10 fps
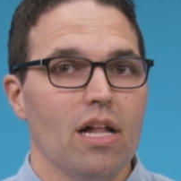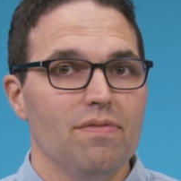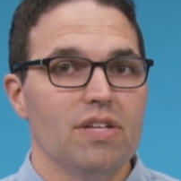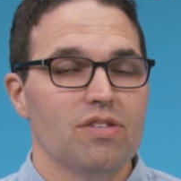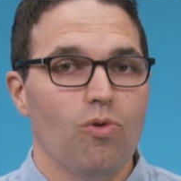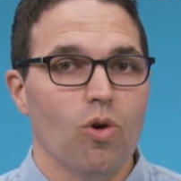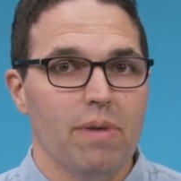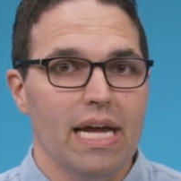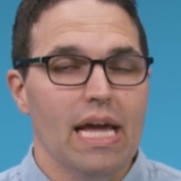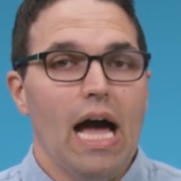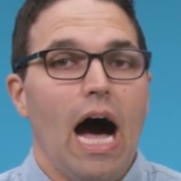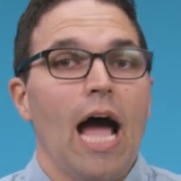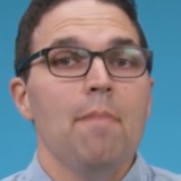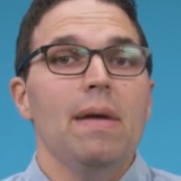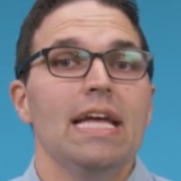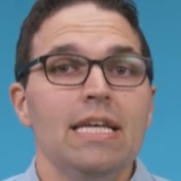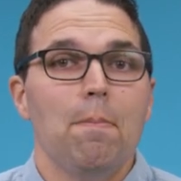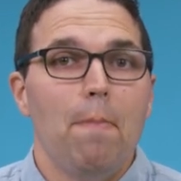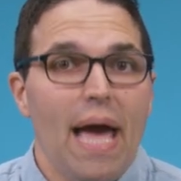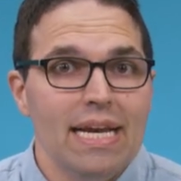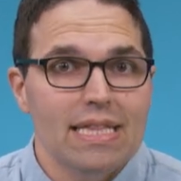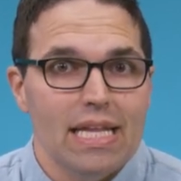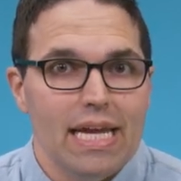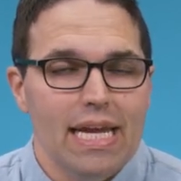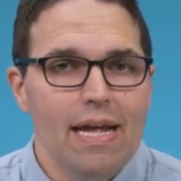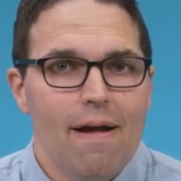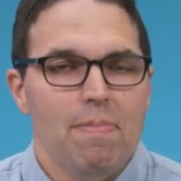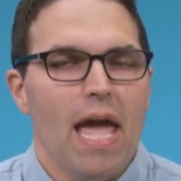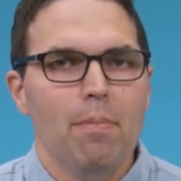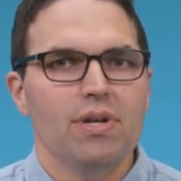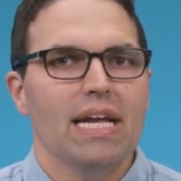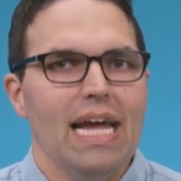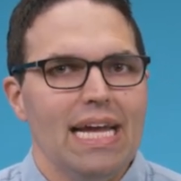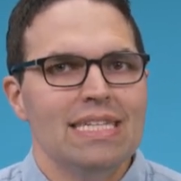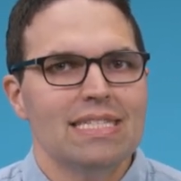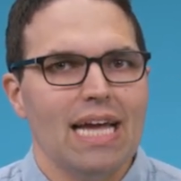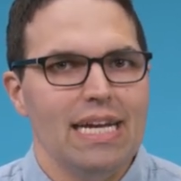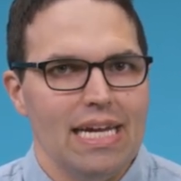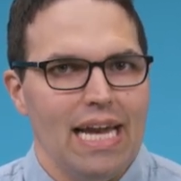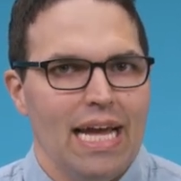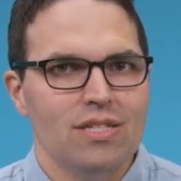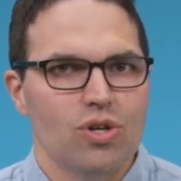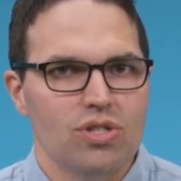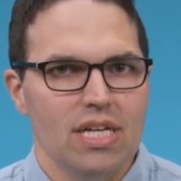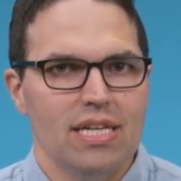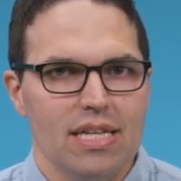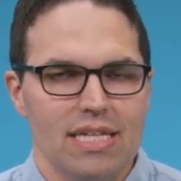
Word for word: all of this for me. I'm independently able to get insight and answers into